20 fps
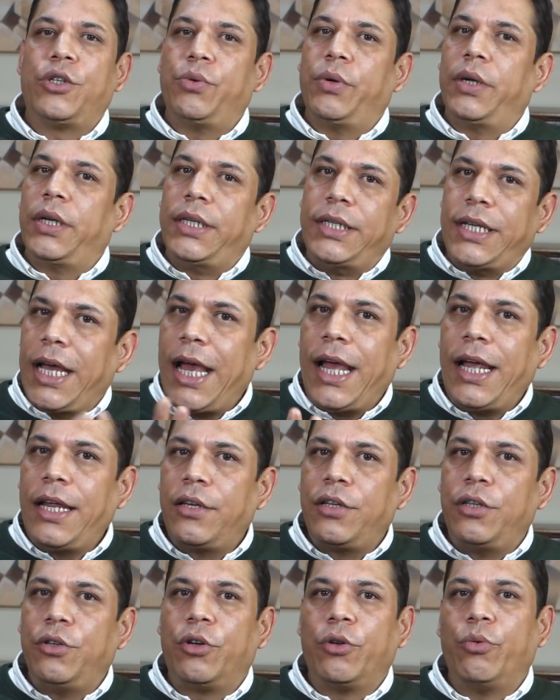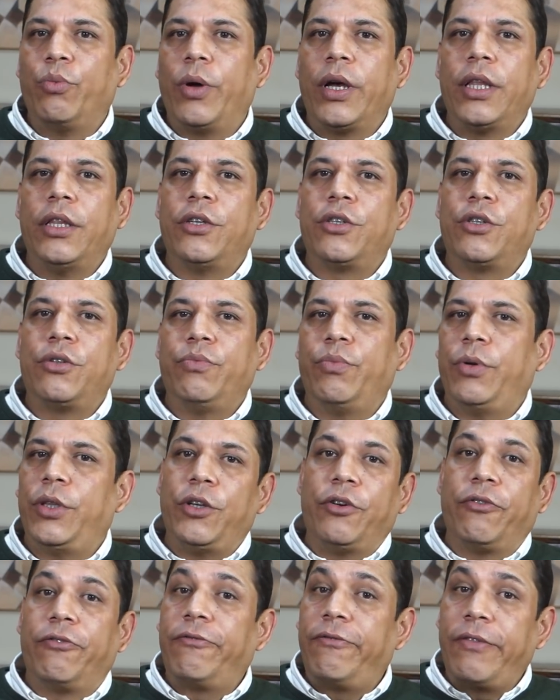to a date, you can wear this with
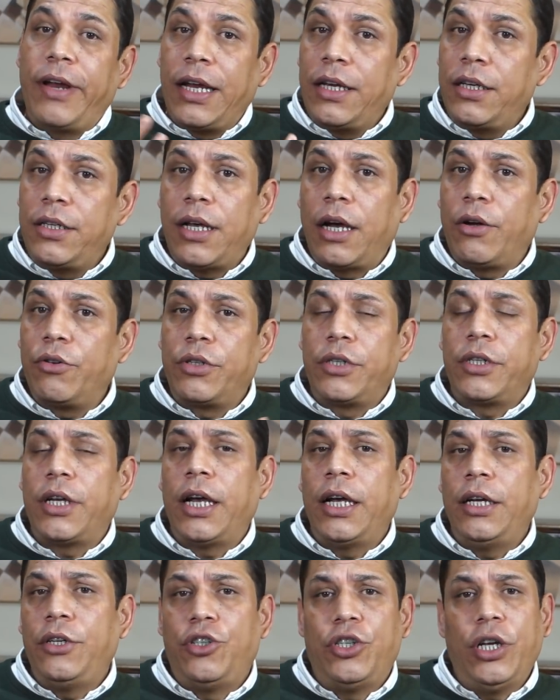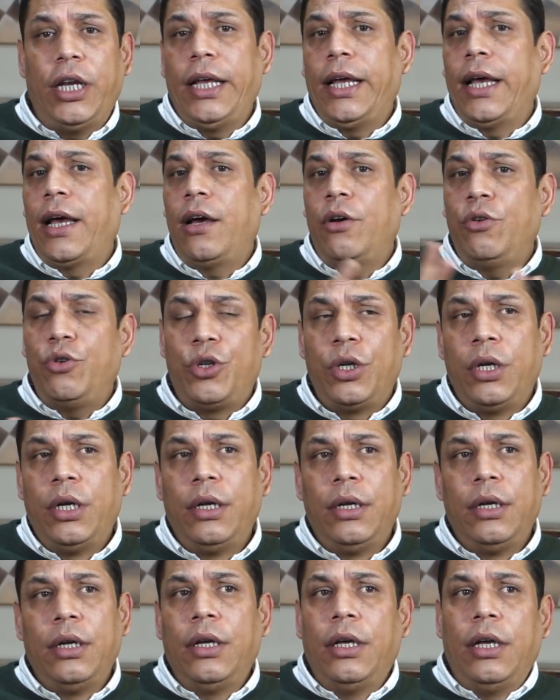your friends outside, chilling out.
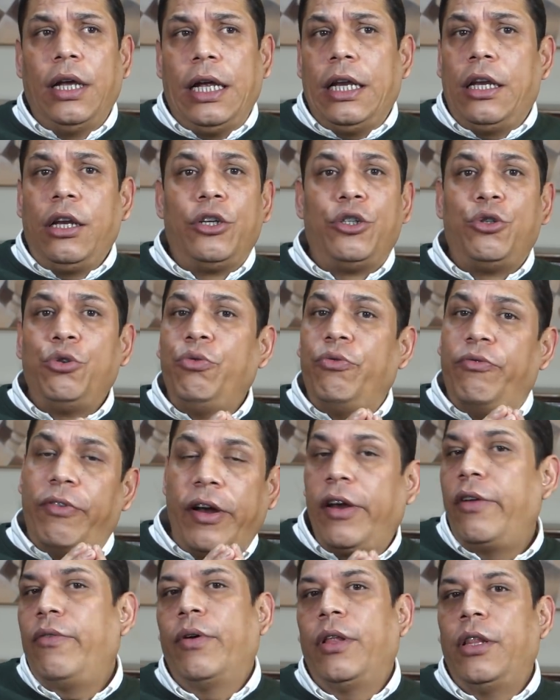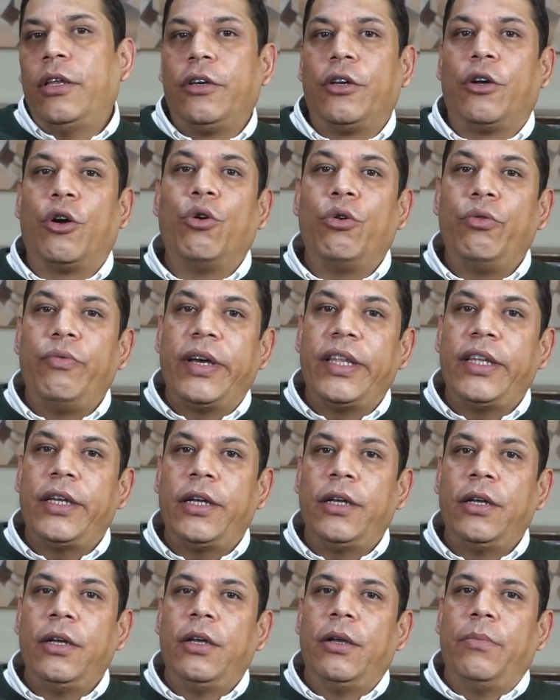It'll do very well in cold
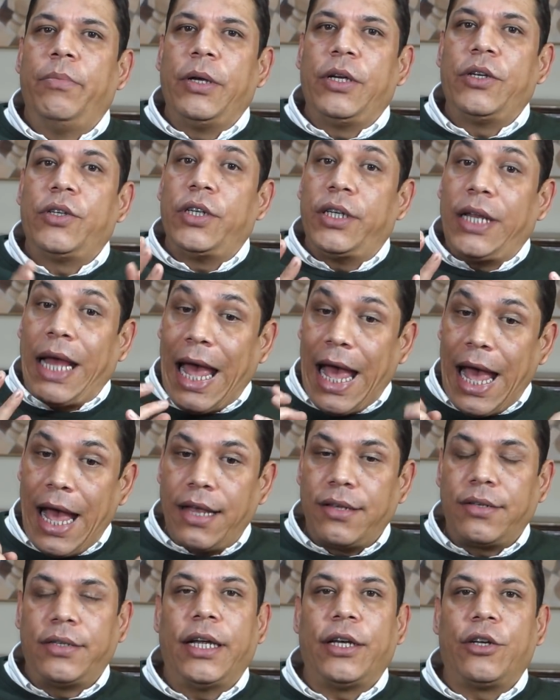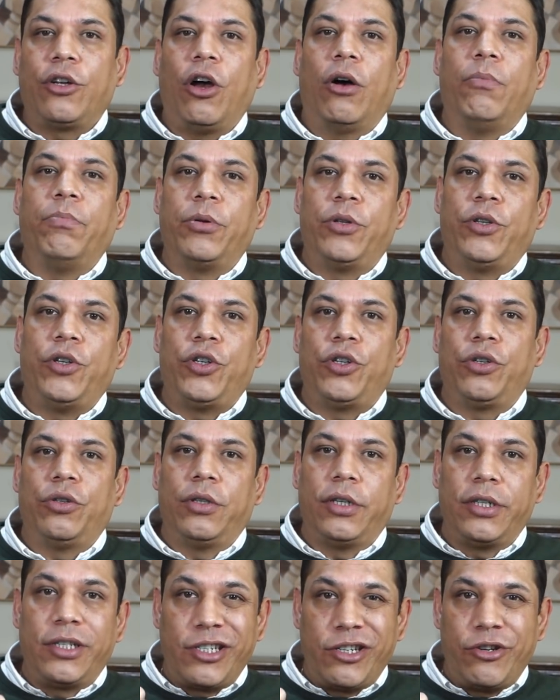weather because it has that composition,
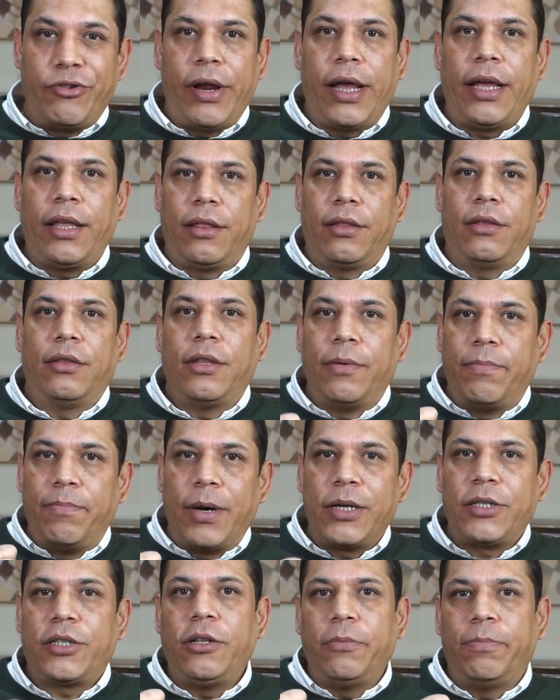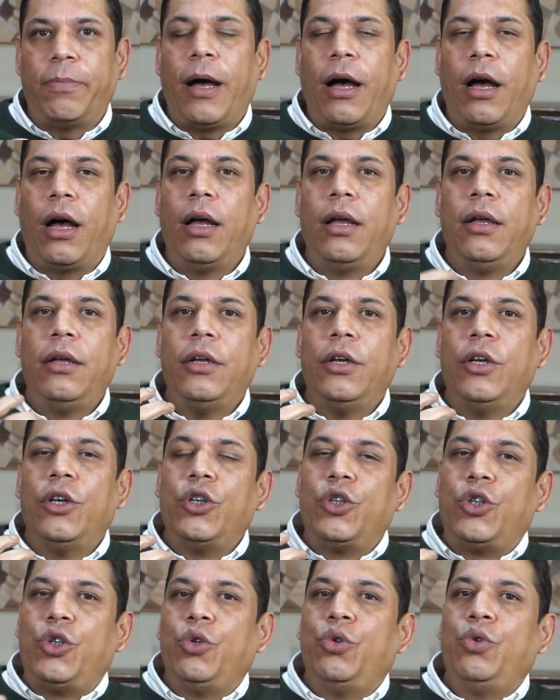the strength, the muscle power
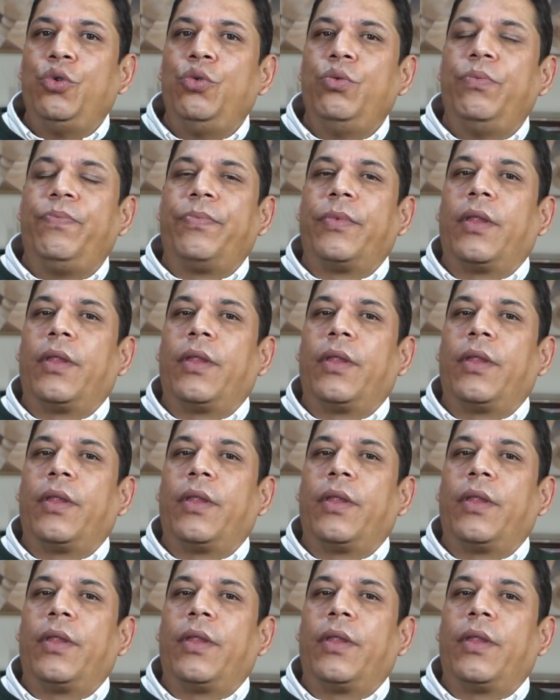to